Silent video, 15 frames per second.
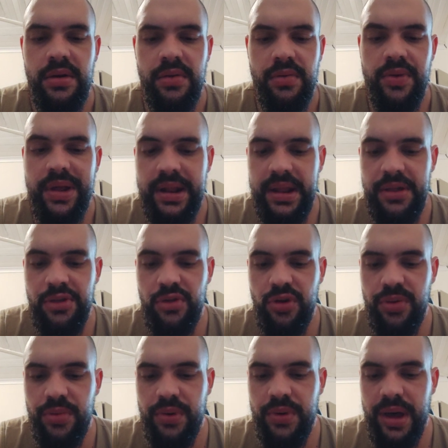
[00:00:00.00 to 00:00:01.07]
Really
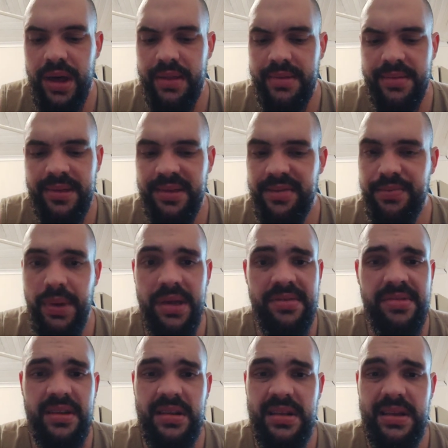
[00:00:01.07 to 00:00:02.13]
enjoyable, and there's
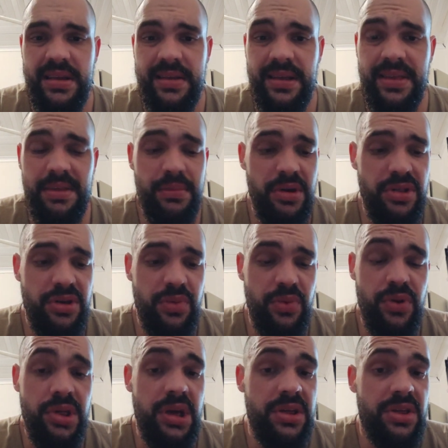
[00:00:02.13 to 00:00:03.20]
basically nothing much I
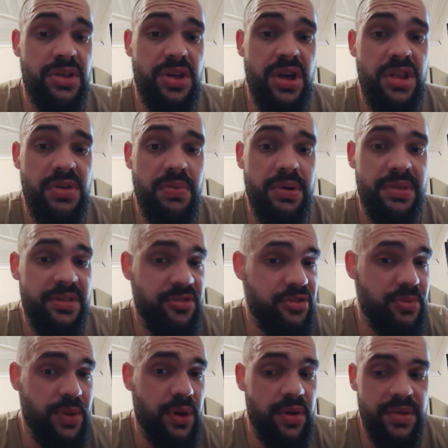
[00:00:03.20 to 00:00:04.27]
would actually change about this, to
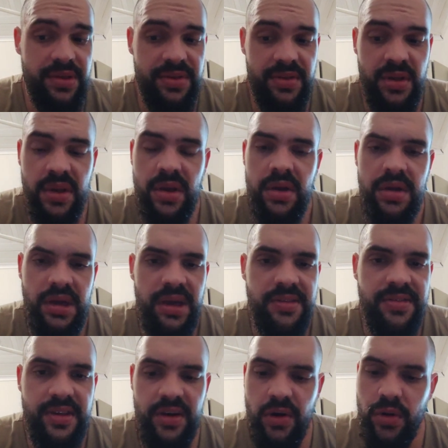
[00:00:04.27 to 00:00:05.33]
be honest. Yes,
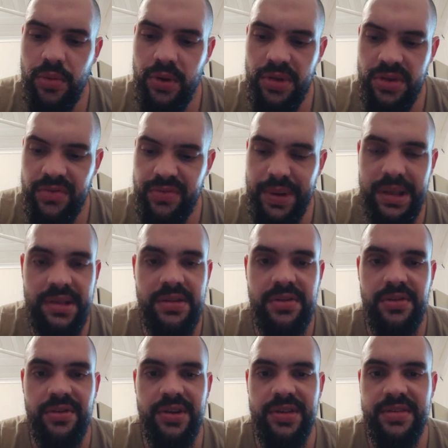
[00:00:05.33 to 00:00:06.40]
there are a whole bunch of patent
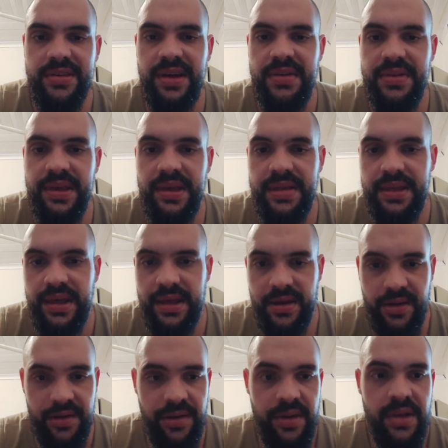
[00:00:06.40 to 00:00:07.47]
ingredients out there that
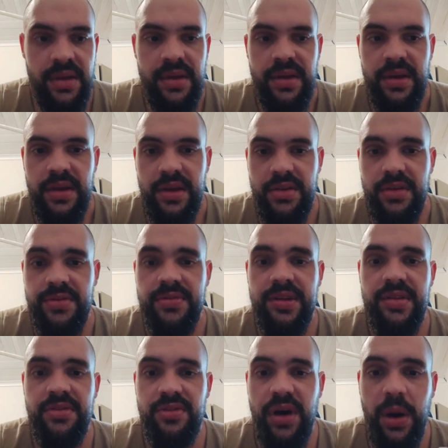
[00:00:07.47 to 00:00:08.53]
are, you know,
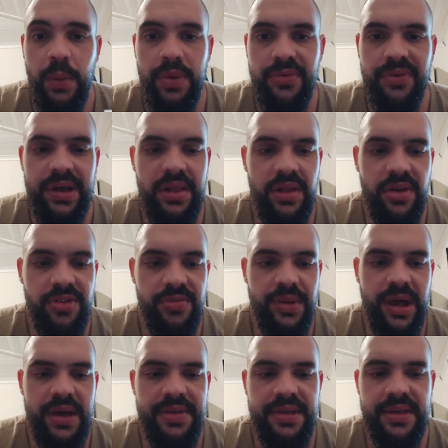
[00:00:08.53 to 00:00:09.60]
said to help with fat loss,
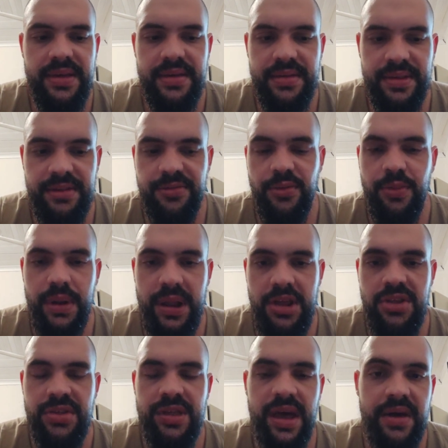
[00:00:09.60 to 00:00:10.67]
but I think this
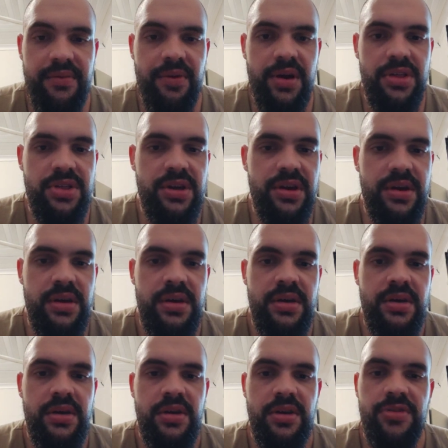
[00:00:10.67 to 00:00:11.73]
formulation they have right here
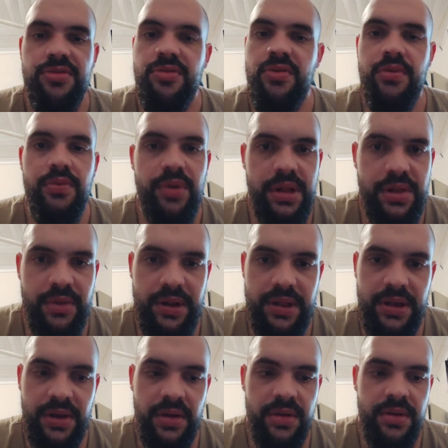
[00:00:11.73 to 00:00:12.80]
is really, really
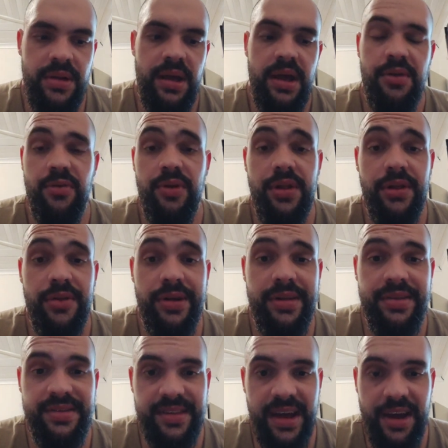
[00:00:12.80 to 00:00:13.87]
good and really, really
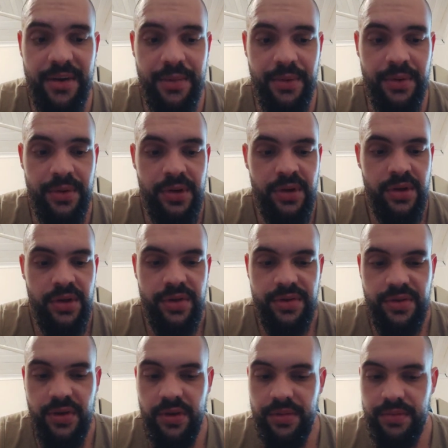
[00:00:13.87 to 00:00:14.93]
desirable.
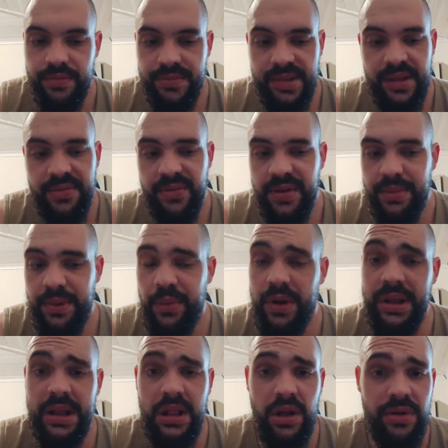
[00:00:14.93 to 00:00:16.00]
So definitely be
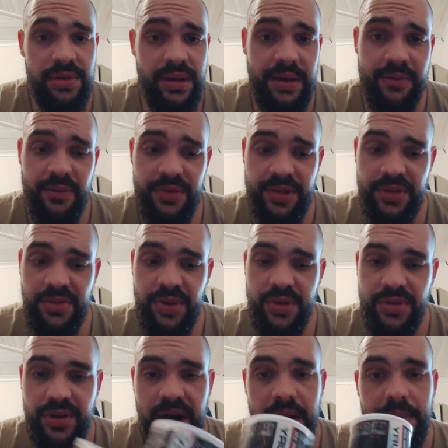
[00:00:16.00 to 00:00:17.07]
waiting a long time for this one
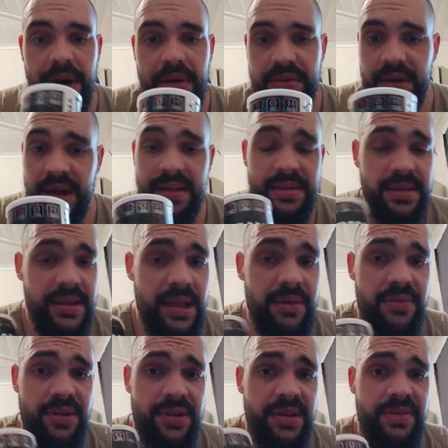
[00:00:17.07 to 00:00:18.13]
to come out, and
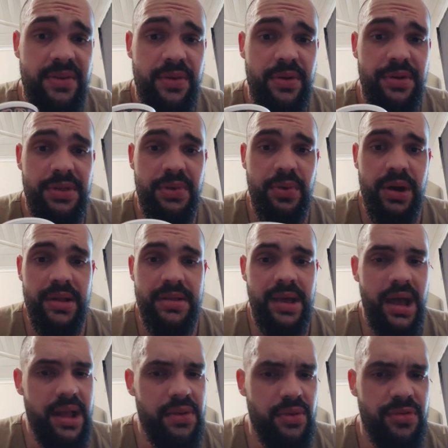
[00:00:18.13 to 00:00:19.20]
definitely worth the wait,
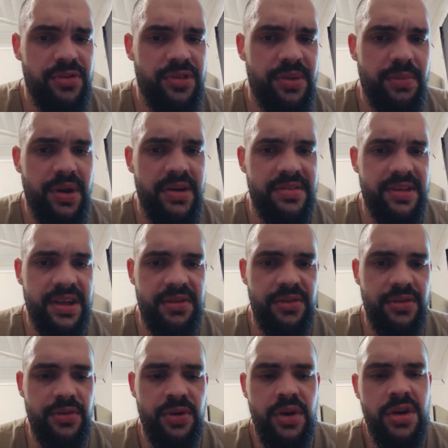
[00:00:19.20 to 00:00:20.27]
and also the price tag
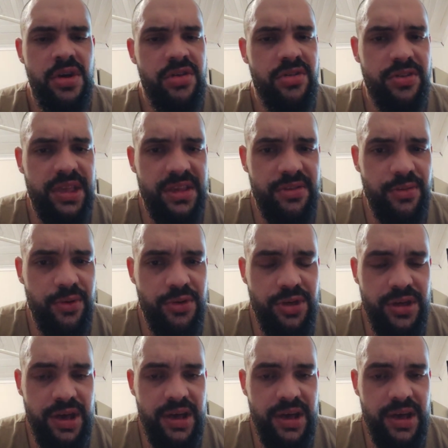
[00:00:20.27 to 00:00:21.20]
too. So thanks for watching,